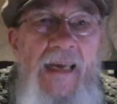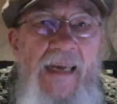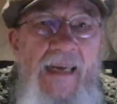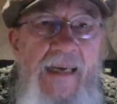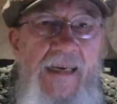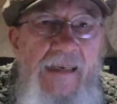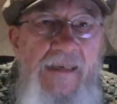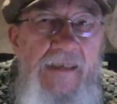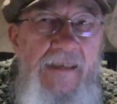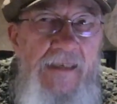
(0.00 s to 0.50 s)

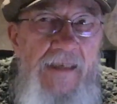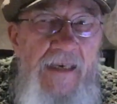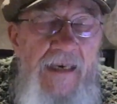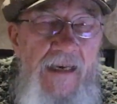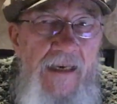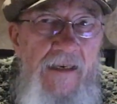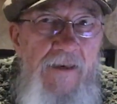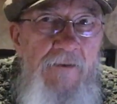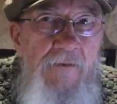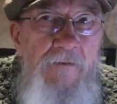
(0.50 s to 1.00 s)
it
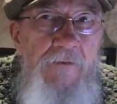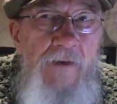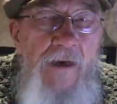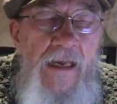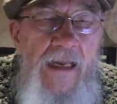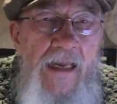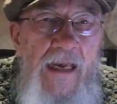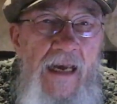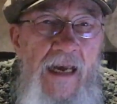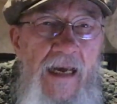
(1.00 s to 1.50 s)
kind of
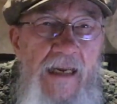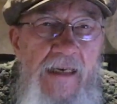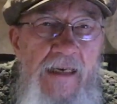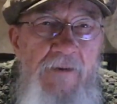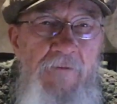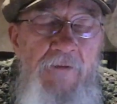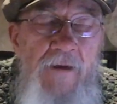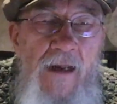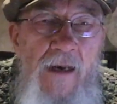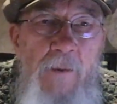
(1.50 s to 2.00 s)

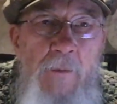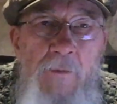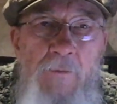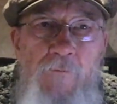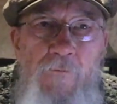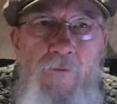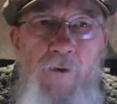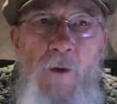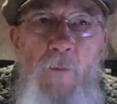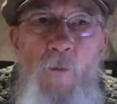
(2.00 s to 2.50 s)
developed
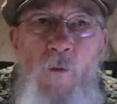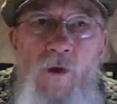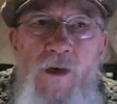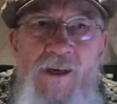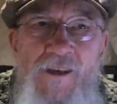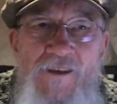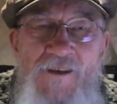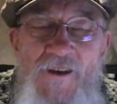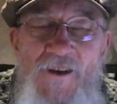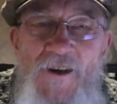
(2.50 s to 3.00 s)
from what
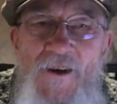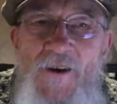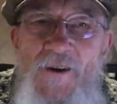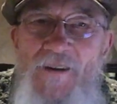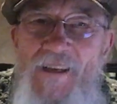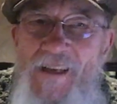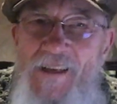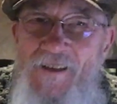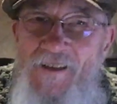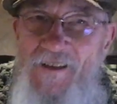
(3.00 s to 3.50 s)
is
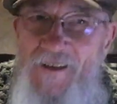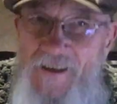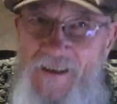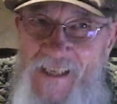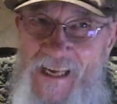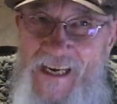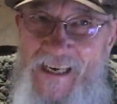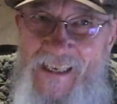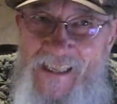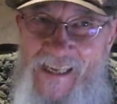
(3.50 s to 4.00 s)
called a
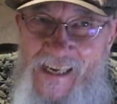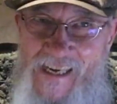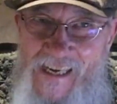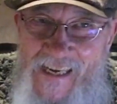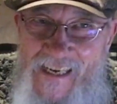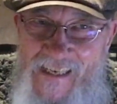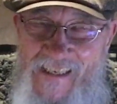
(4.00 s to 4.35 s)
shillelagh.